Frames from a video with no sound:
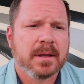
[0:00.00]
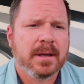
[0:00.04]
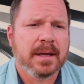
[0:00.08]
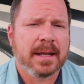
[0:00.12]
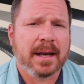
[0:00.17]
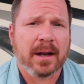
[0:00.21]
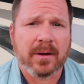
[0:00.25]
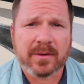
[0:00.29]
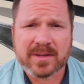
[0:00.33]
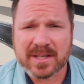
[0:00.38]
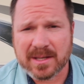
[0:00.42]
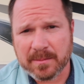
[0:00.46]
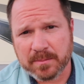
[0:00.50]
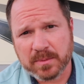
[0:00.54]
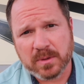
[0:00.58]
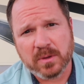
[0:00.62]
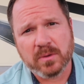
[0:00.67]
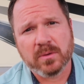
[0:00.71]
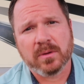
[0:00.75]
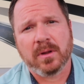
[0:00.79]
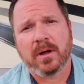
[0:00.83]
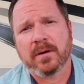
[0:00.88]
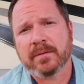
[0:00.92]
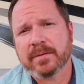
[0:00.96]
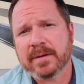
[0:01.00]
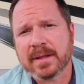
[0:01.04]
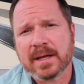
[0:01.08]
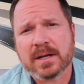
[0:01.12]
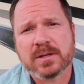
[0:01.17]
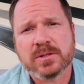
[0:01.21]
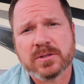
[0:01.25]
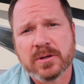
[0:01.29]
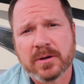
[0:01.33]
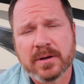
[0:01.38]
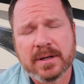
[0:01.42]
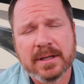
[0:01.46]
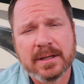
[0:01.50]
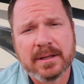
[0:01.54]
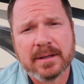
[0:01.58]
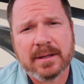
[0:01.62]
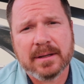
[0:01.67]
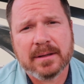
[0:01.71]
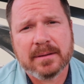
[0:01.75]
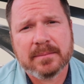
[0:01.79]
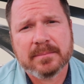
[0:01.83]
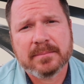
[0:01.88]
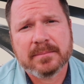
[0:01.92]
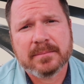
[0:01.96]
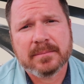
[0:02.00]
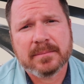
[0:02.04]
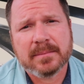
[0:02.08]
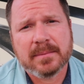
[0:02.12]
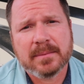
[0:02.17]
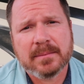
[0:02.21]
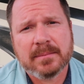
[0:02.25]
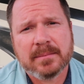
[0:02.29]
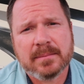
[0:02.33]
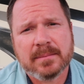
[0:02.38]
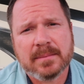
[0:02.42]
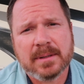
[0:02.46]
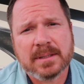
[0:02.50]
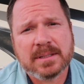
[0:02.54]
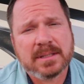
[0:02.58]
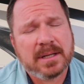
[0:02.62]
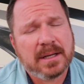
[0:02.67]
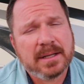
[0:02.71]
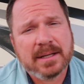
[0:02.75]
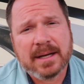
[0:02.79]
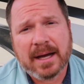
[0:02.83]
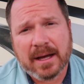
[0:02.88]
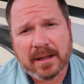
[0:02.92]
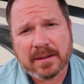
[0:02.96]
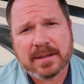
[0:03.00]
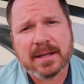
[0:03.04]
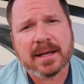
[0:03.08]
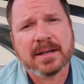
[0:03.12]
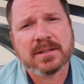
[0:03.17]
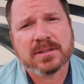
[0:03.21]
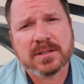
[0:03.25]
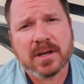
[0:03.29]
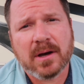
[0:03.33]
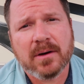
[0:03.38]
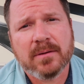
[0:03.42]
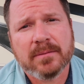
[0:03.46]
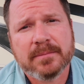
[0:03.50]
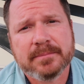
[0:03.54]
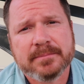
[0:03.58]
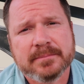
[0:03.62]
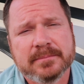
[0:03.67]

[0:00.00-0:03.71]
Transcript: And I'll keep you along for that journey and tell you how things go.